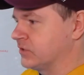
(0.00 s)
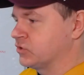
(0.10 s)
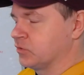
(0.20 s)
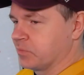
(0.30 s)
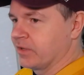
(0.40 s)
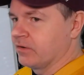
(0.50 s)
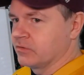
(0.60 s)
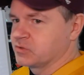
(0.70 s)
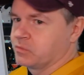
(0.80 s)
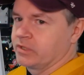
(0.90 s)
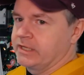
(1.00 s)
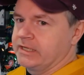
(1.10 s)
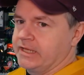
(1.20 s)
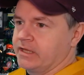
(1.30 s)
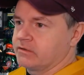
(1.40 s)
superheroes working
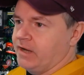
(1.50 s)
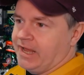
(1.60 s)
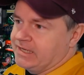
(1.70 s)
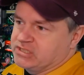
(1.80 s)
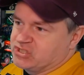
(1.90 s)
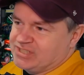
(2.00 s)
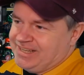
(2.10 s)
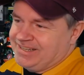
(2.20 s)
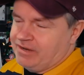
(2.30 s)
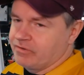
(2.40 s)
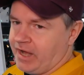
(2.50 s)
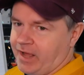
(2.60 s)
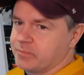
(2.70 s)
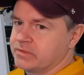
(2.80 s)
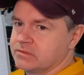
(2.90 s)
together, and it never
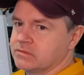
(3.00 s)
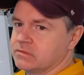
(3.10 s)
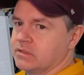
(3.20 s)
happened.